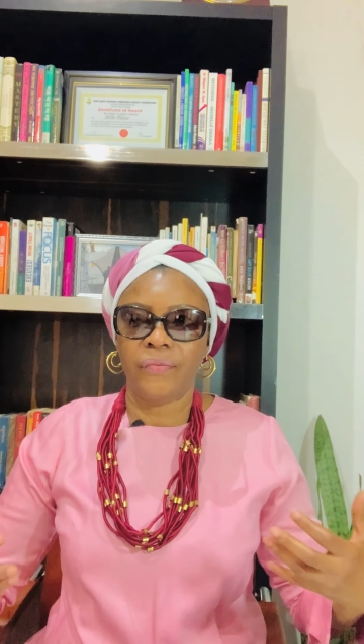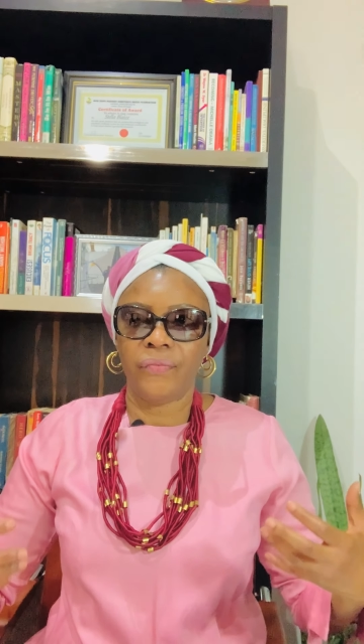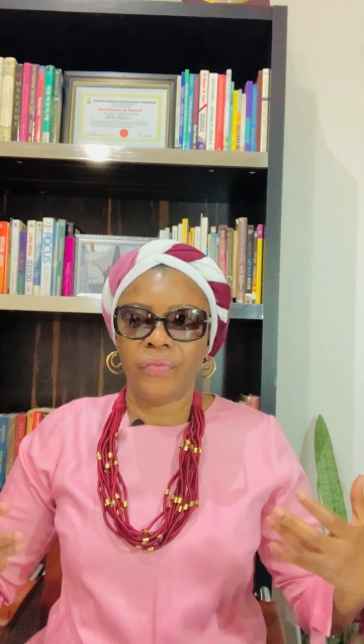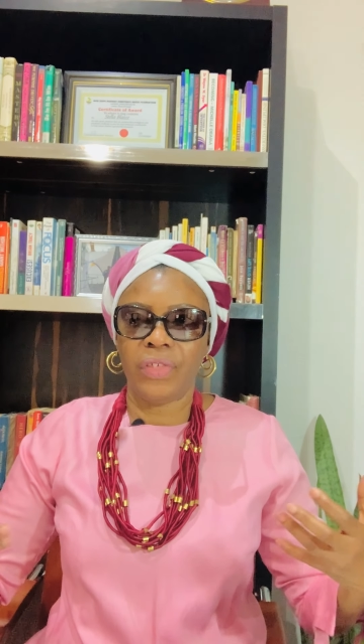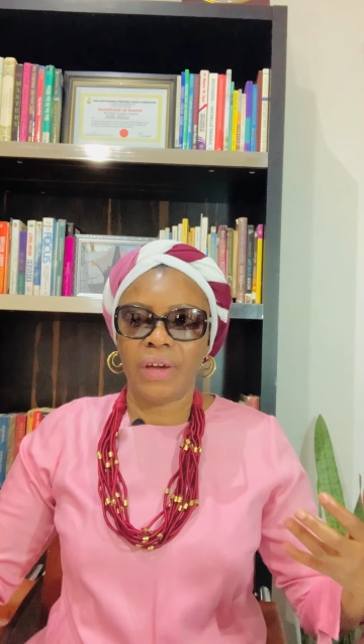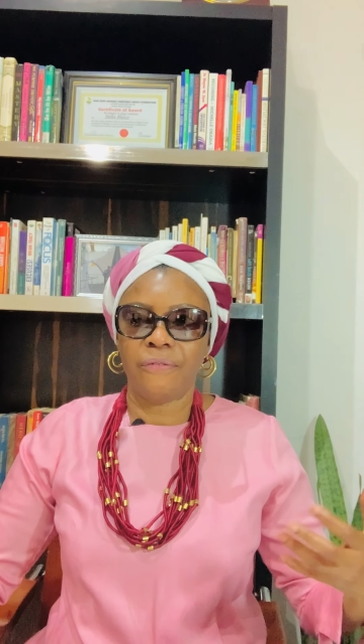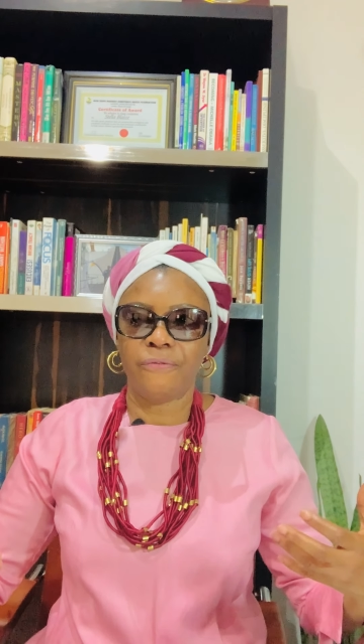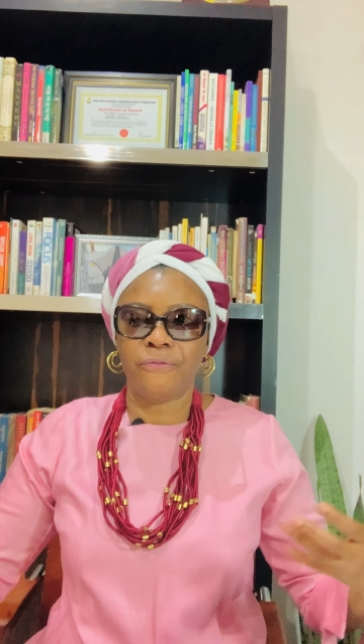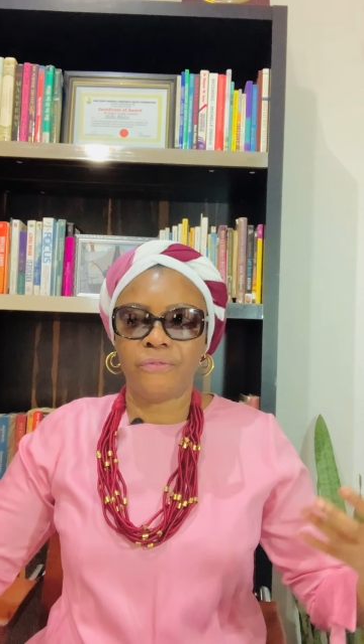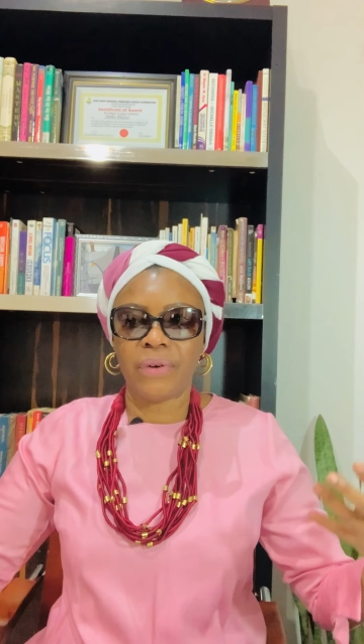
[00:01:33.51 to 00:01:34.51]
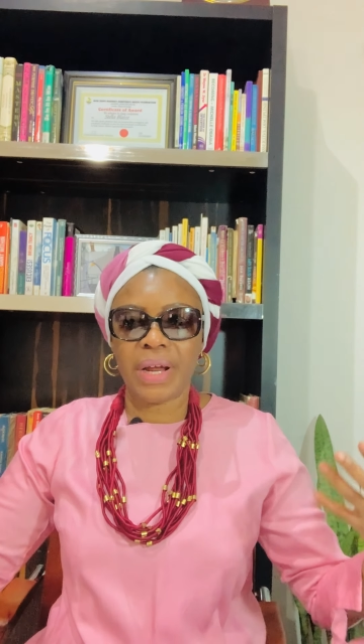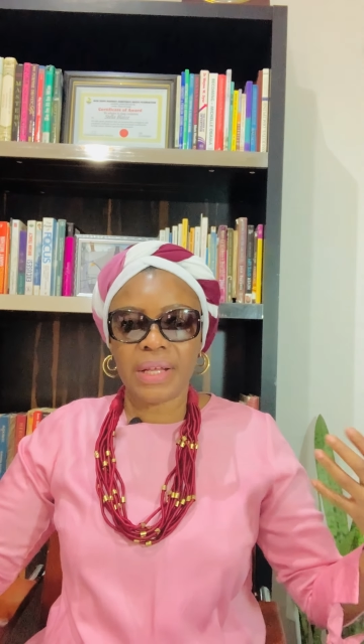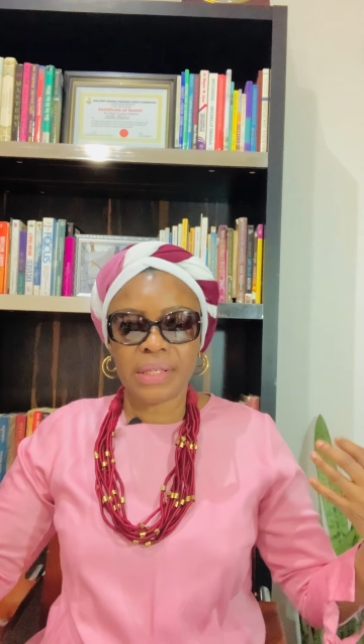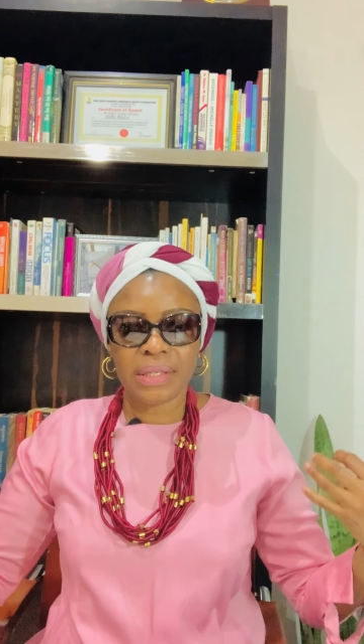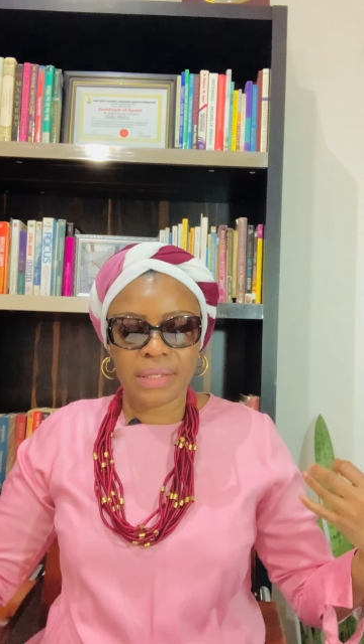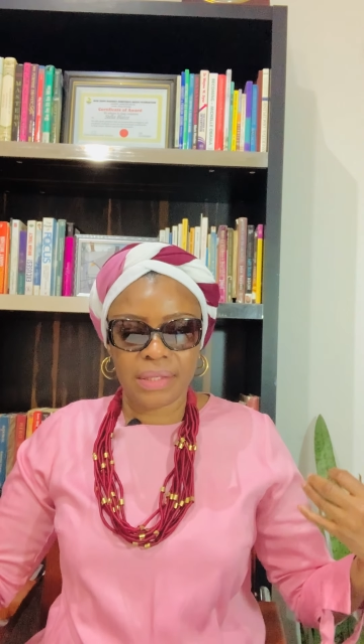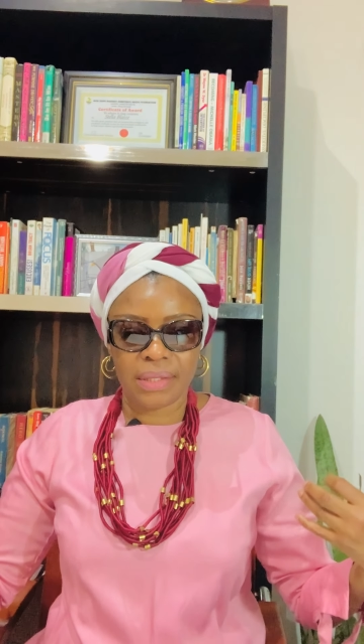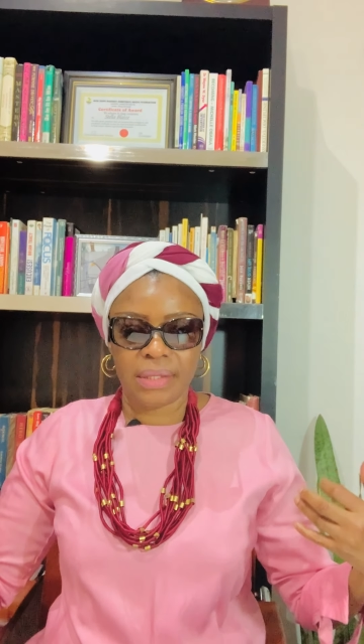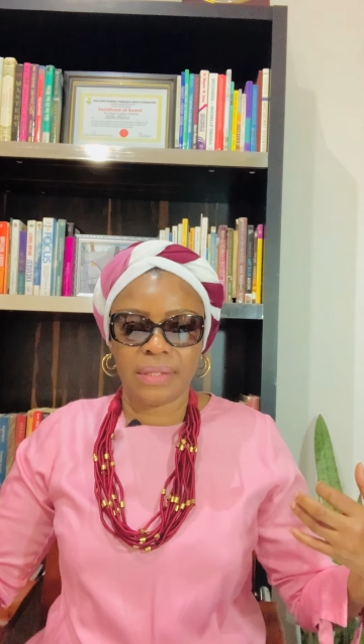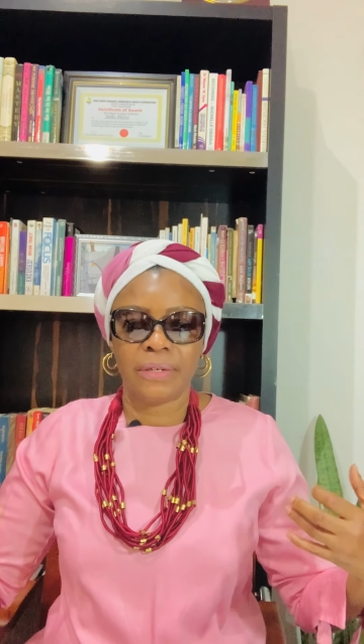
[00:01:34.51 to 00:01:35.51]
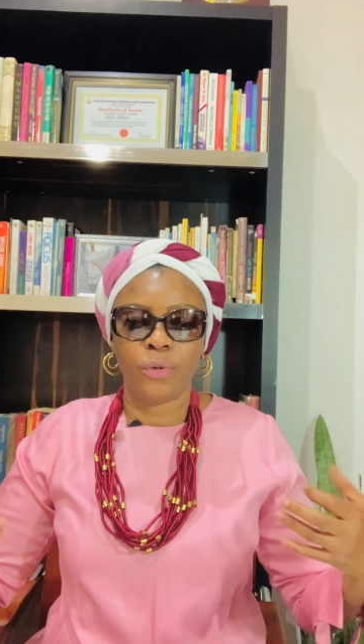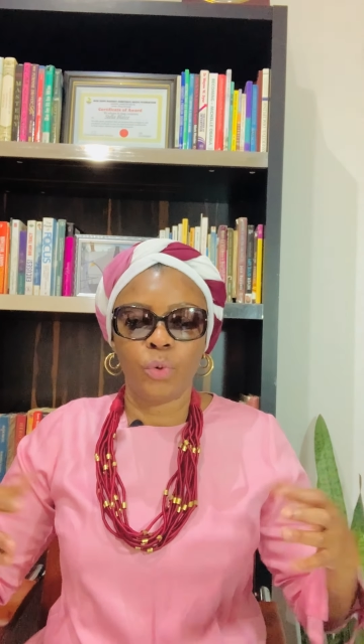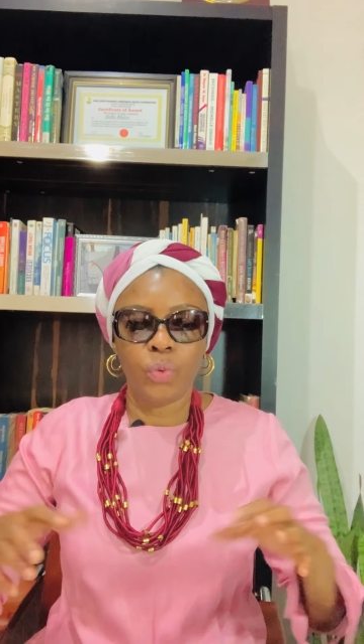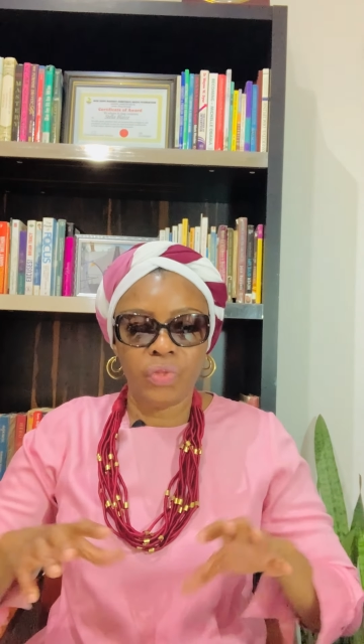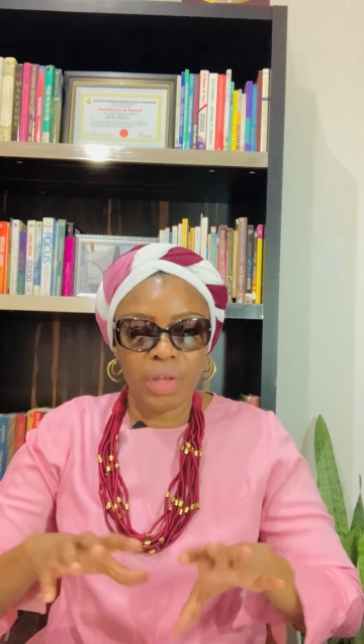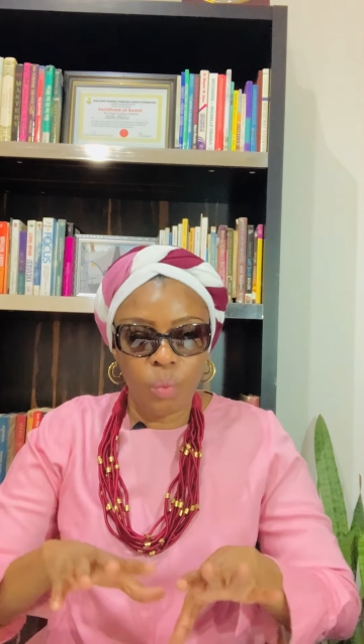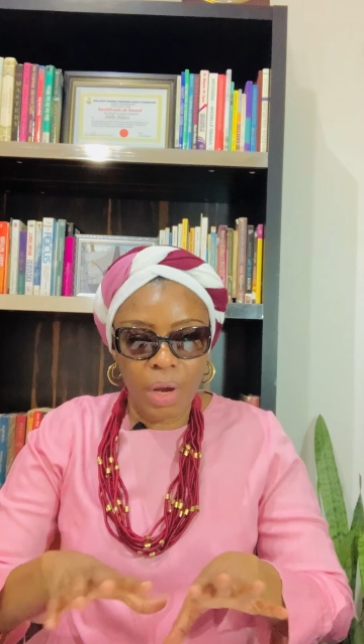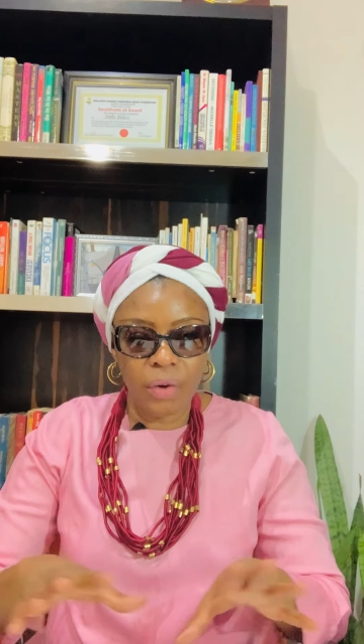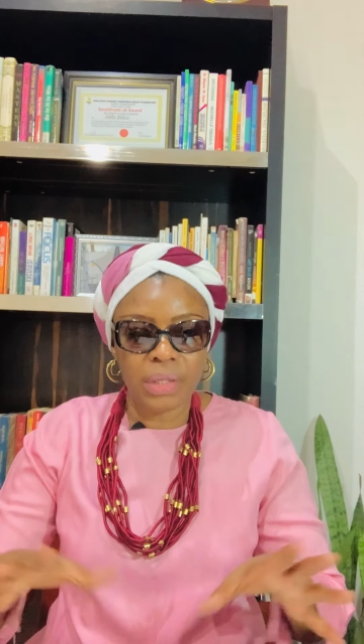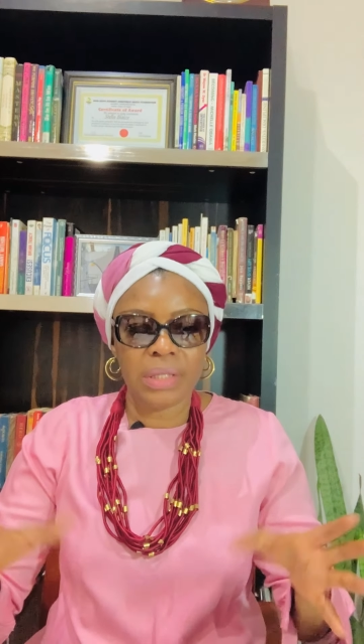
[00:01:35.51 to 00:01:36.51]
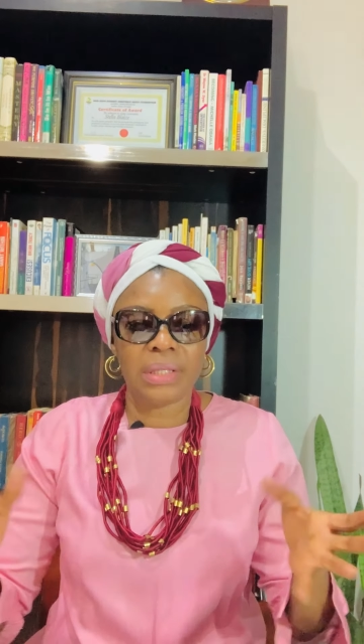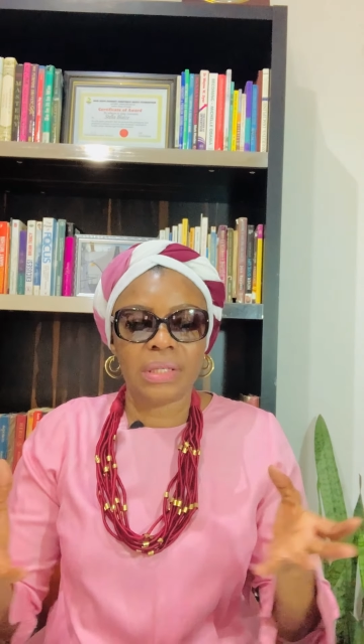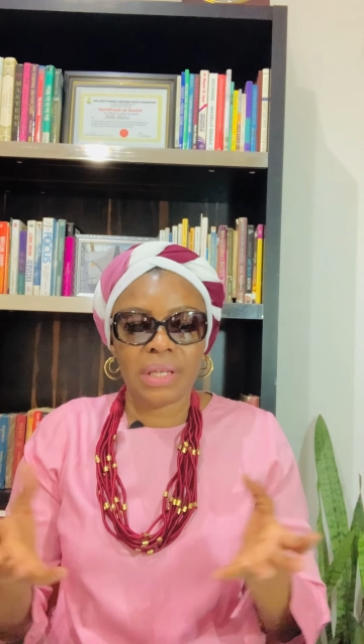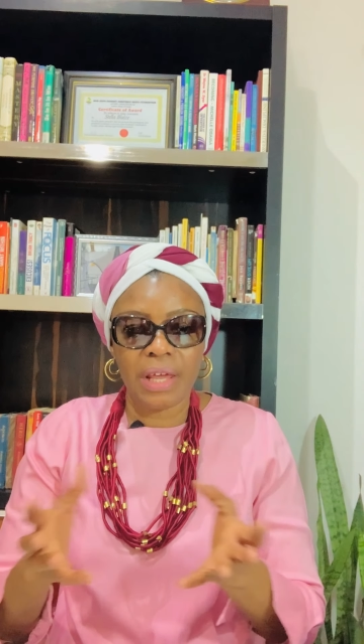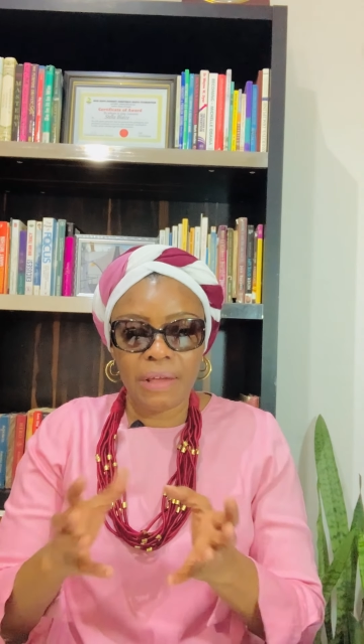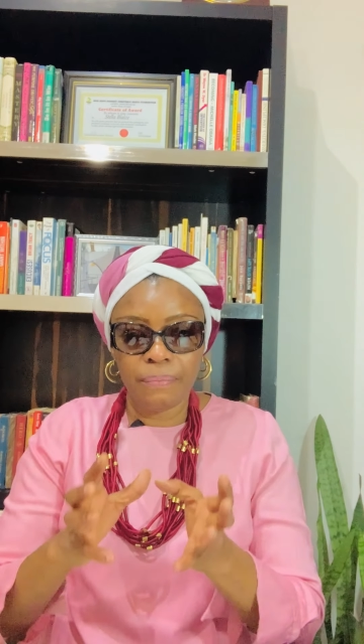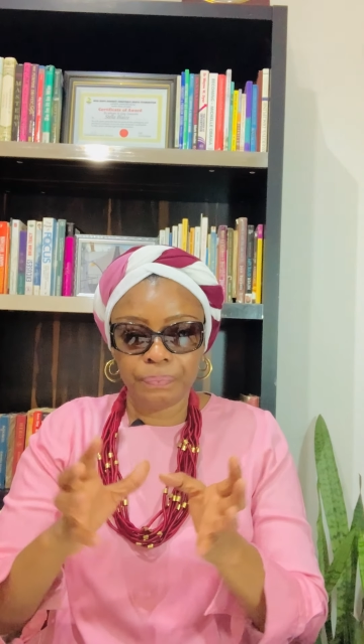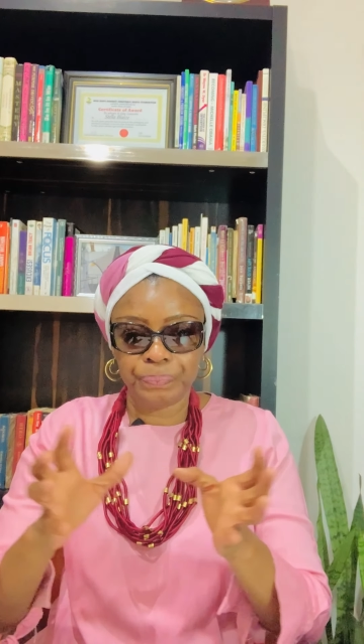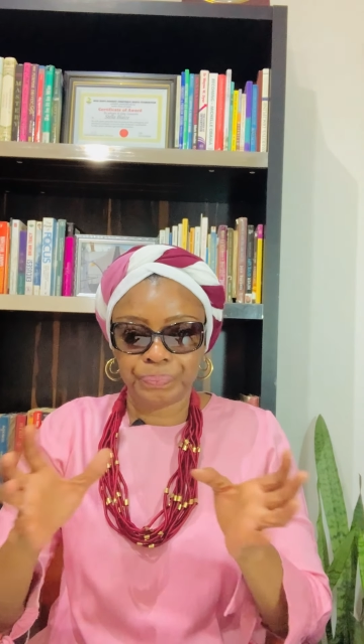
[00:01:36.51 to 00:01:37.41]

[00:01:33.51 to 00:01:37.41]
their friends who they were on the same